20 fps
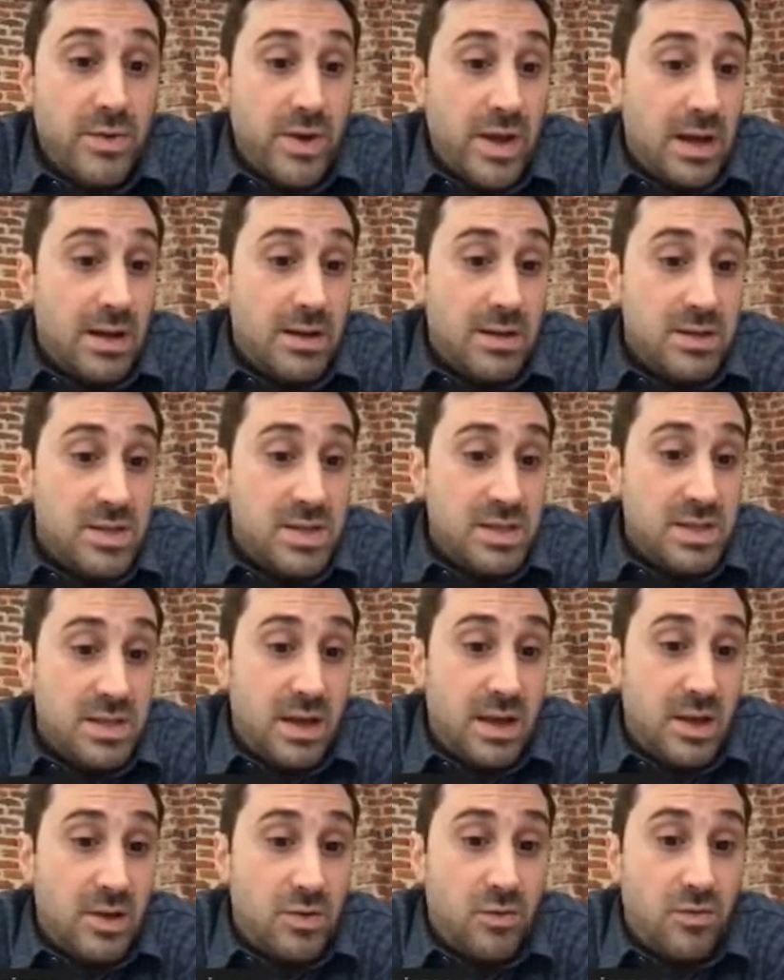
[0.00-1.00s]
real
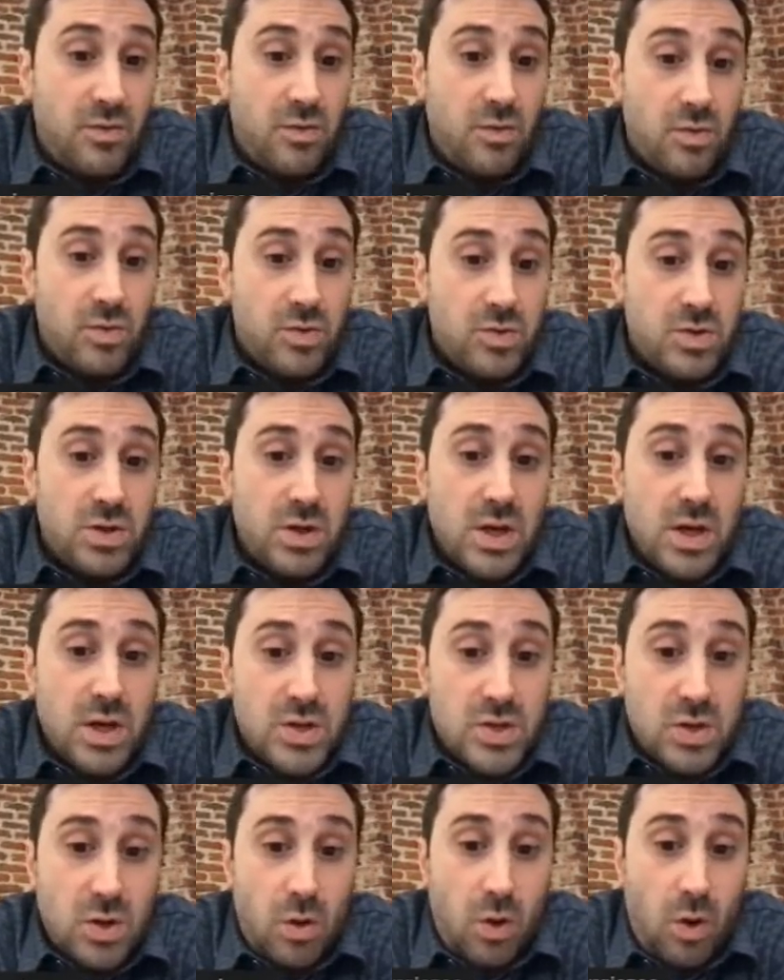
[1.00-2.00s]
estate, of course.
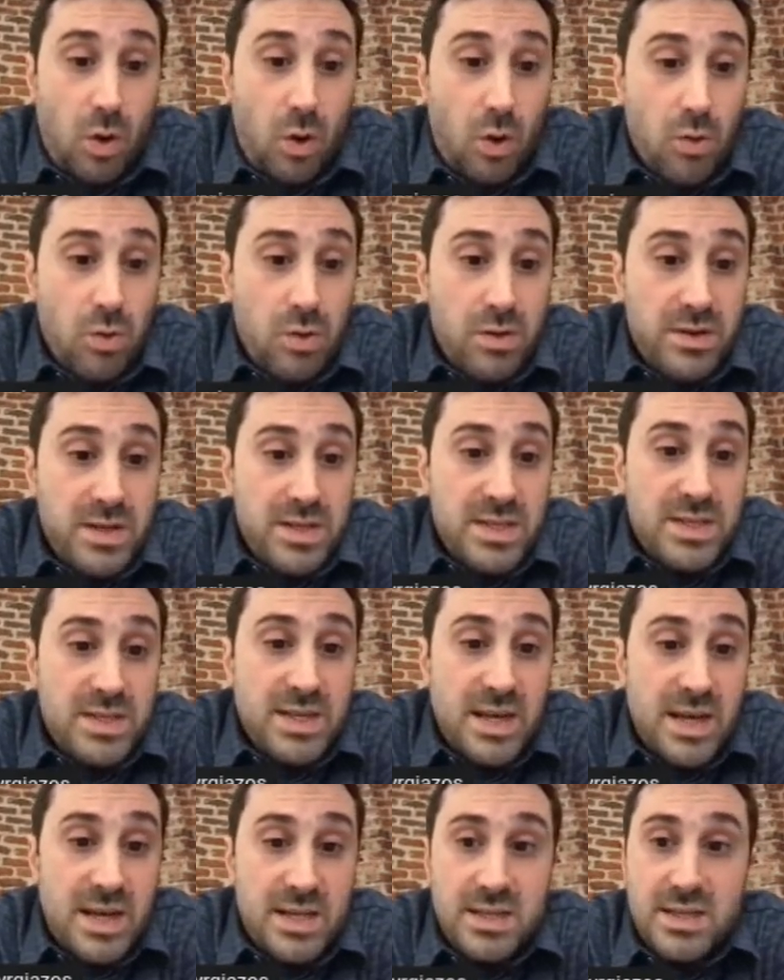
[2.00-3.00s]
So all these
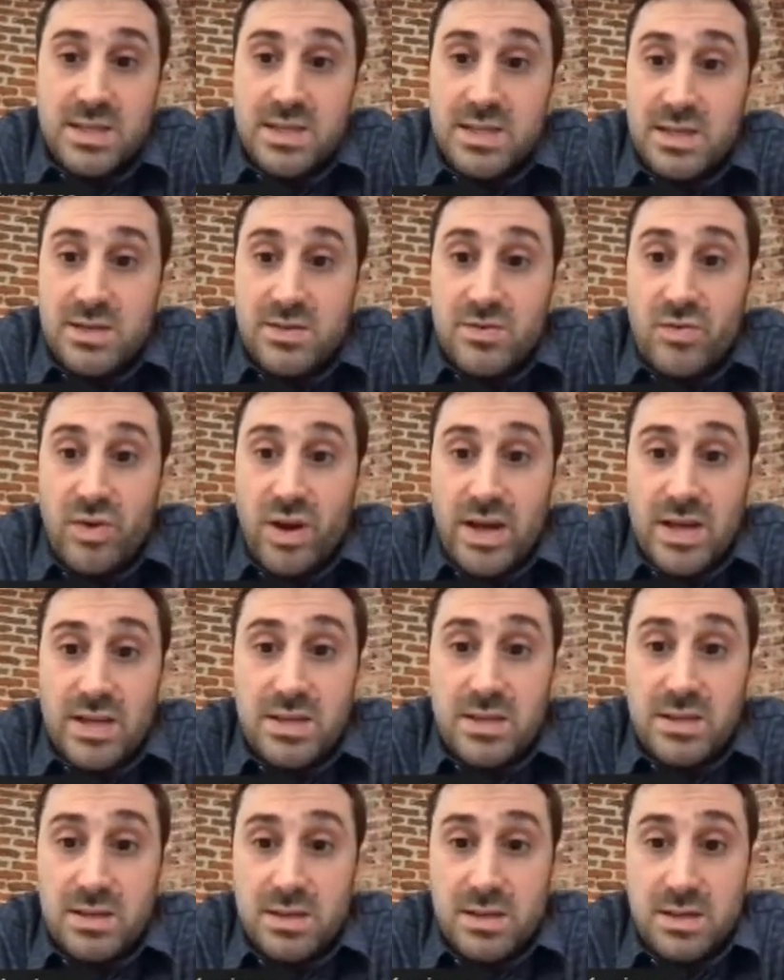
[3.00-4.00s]
changes and
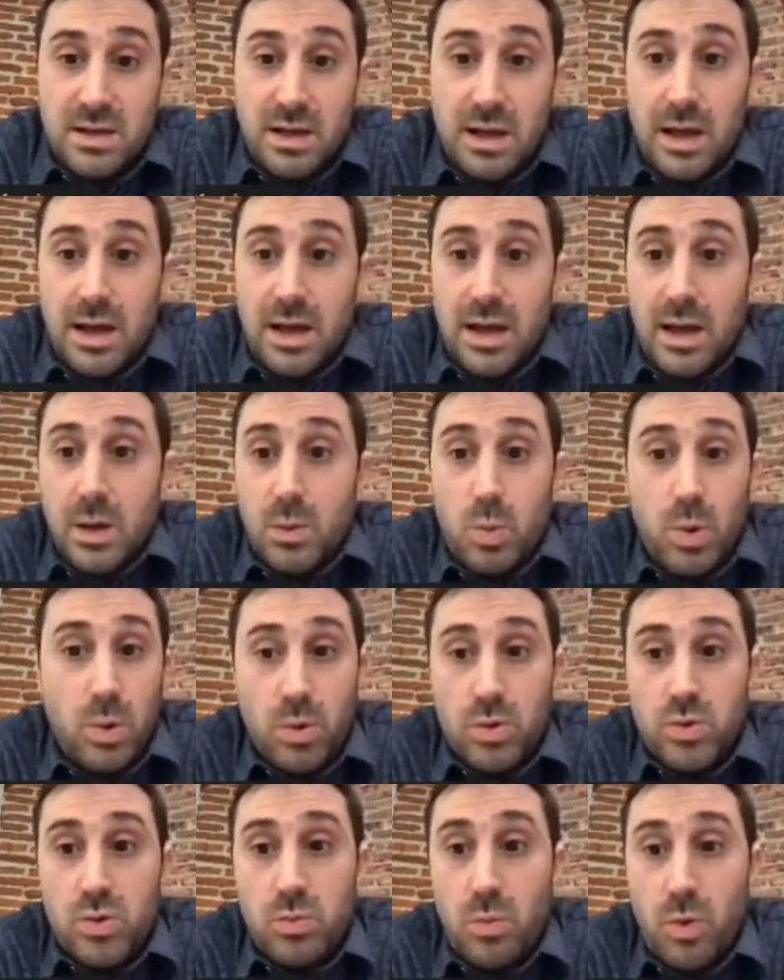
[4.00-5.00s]
trends we
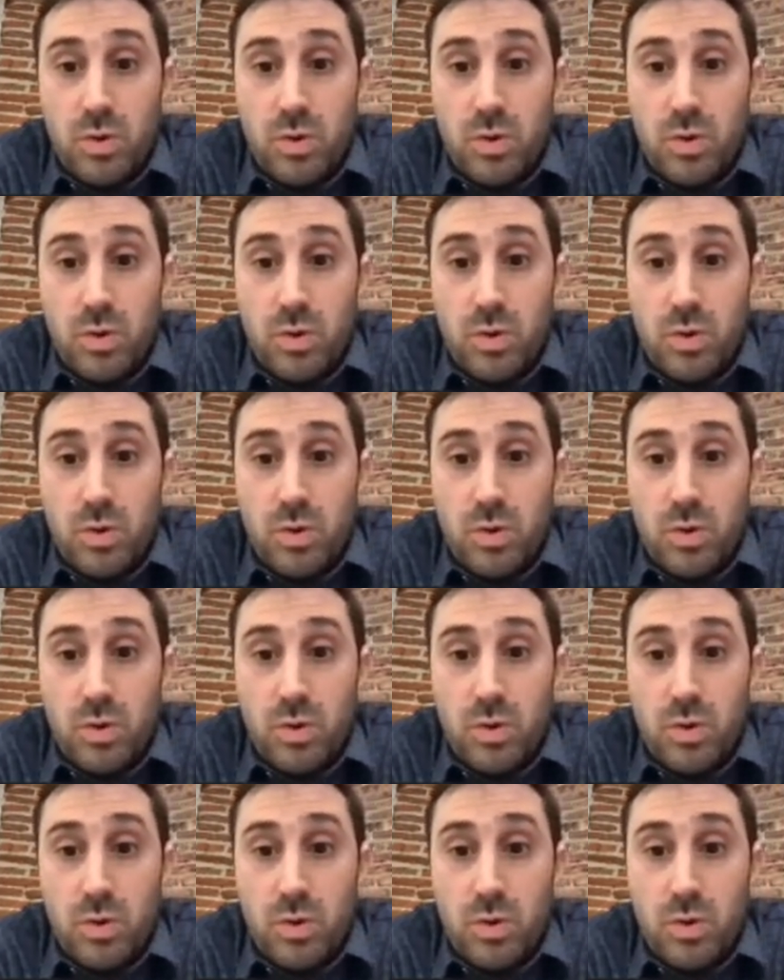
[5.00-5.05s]
want to